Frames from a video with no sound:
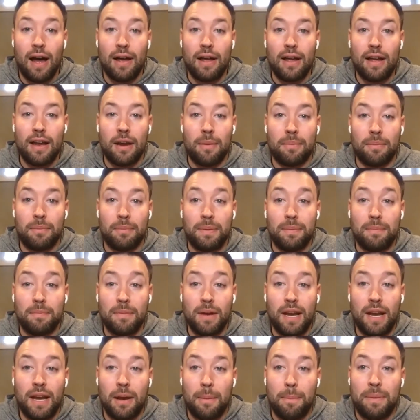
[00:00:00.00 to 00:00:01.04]

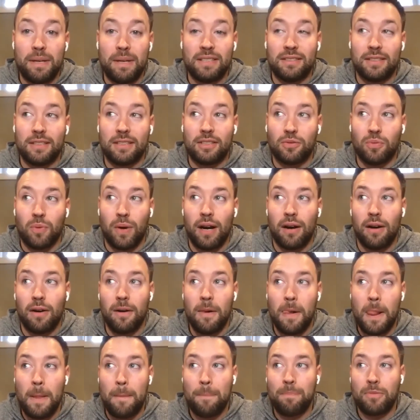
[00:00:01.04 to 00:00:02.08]
in a business where
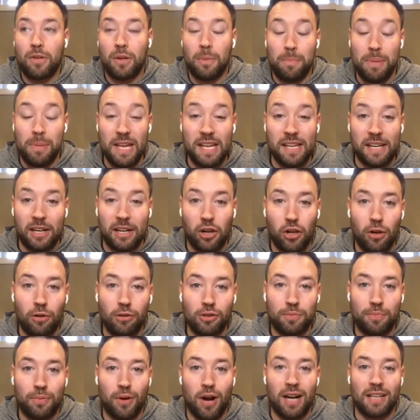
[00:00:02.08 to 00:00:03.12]
being in
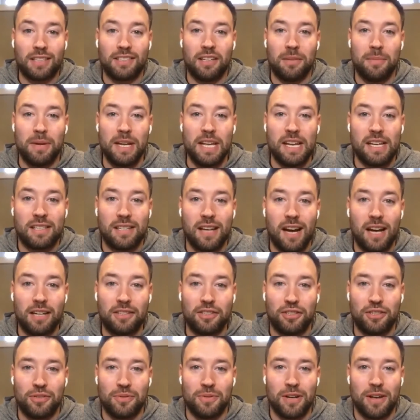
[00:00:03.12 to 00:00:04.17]
close proximity and
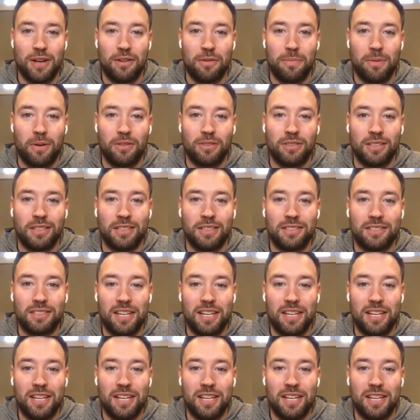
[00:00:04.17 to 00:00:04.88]
touch to another person is